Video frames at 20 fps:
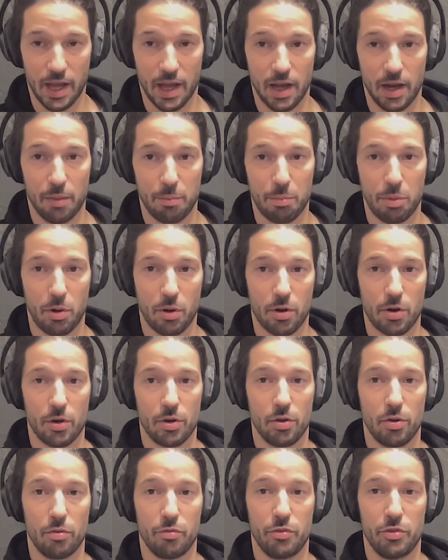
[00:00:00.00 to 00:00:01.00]
part
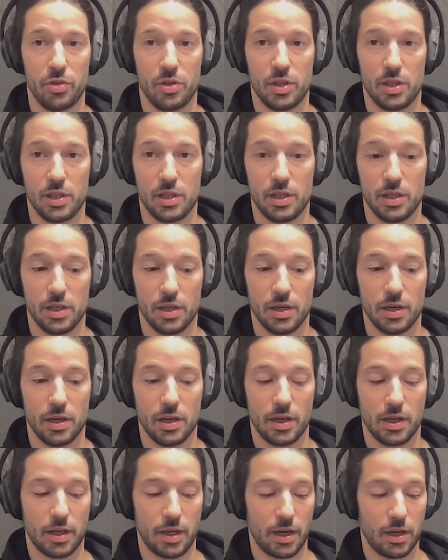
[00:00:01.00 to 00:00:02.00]
of the
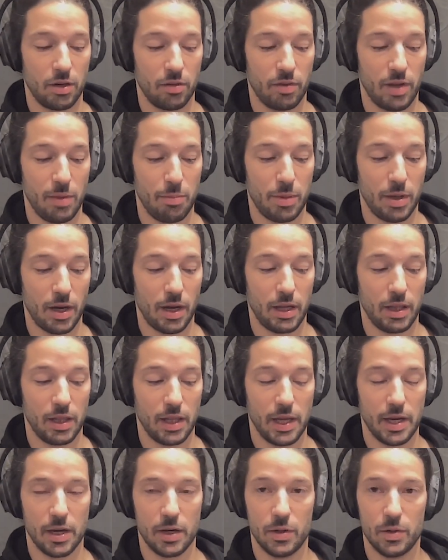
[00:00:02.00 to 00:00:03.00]
kind of API
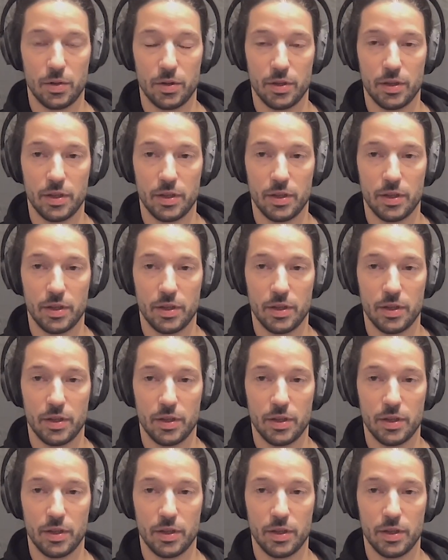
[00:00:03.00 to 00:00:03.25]
layer.